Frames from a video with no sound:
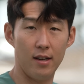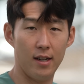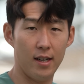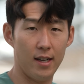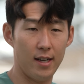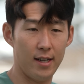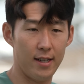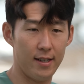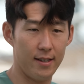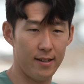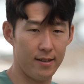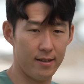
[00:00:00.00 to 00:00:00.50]

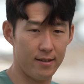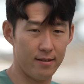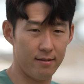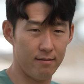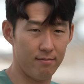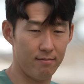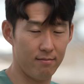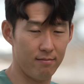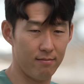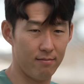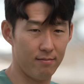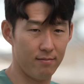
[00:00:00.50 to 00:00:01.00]
Uh,
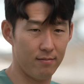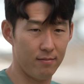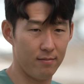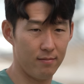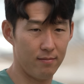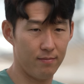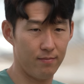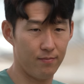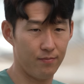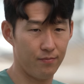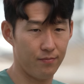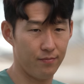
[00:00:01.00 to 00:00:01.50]

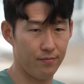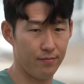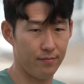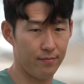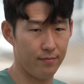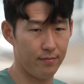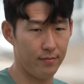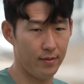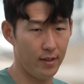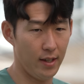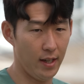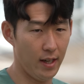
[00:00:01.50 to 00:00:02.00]

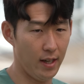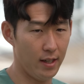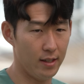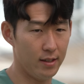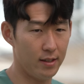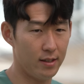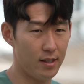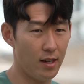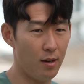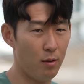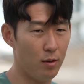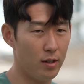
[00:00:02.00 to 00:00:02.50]
yeah,
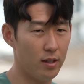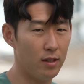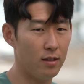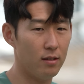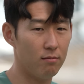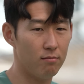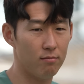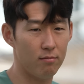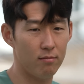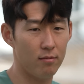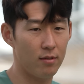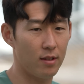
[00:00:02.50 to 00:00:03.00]
it's it,
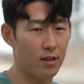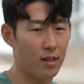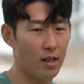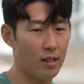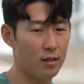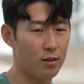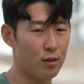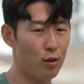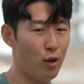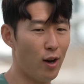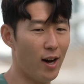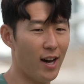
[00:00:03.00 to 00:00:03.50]

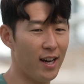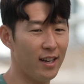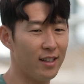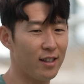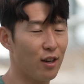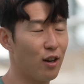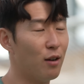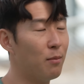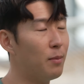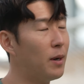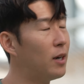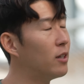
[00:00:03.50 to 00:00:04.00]
there's no
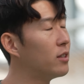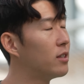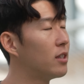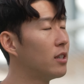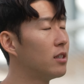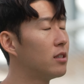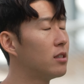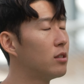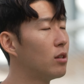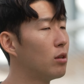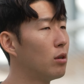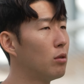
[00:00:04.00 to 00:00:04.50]
hiding about
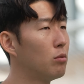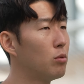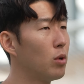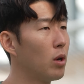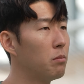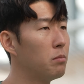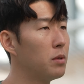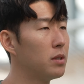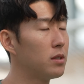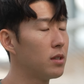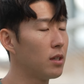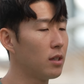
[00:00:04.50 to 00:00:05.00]
this. So we
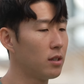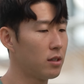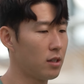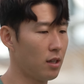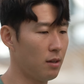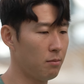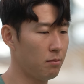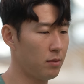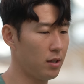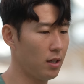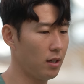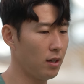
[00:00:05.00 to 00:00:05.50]
are missing
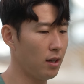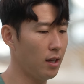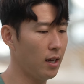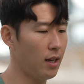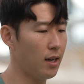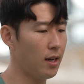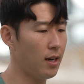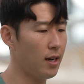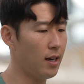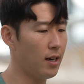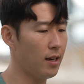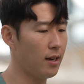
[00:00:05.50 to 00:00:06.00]
something that
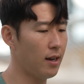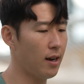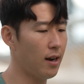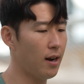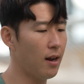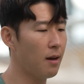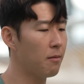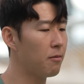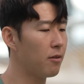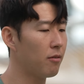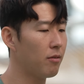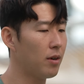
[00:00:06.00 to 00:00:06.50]
uh, that
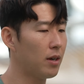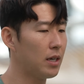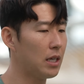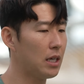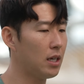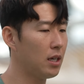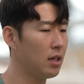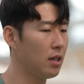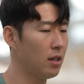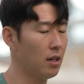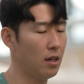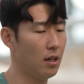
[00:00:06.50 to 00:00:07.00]

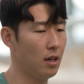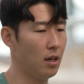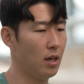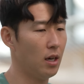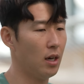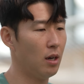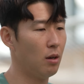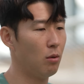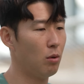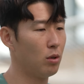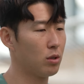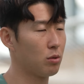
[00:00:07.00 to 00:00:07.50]
everybody
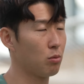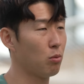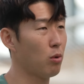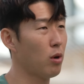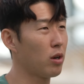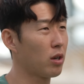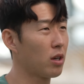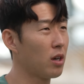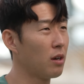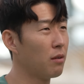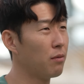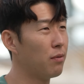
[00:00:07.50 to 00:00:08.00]
was
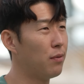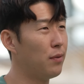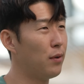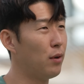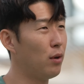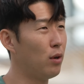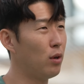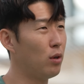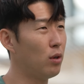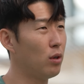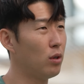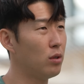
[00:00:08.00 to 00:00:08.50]
working
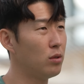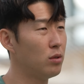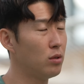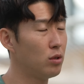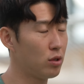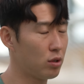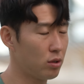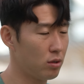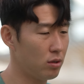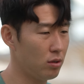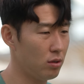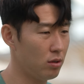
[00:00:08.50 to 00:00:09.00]
for
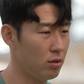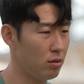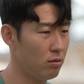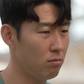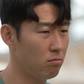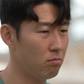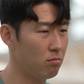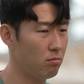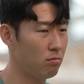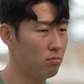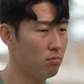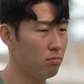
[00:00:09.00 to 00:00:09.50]

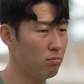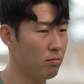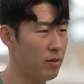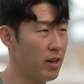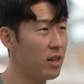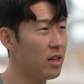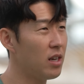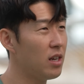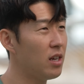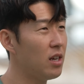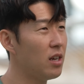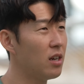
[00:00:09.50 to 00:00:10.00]

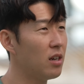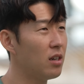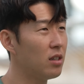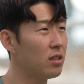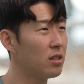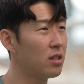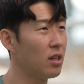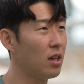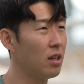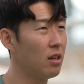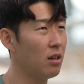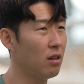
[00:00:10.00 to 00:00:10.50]
many
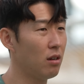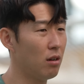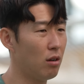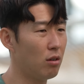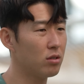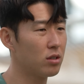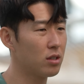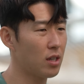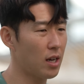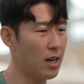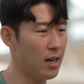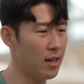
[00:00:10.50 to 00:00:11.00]
years and
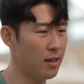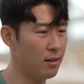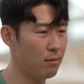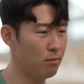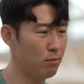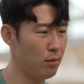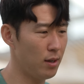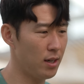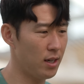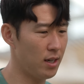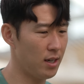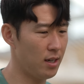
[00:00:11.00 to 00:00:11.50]
long
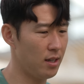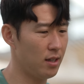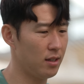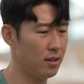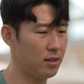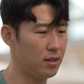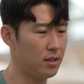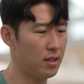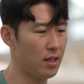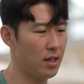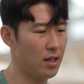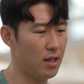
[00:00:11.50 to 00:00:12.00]
time
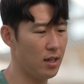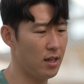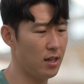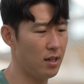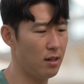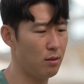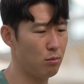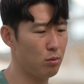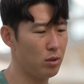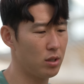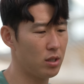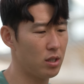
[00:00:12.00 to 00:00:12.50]
and
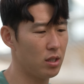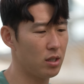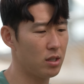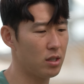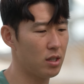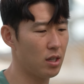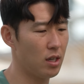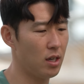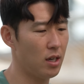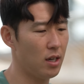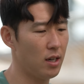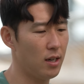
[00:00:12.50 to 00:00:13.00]
uh, which
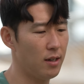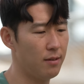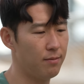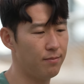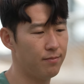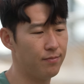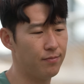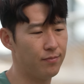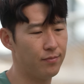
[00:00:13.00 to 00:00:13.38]
is um,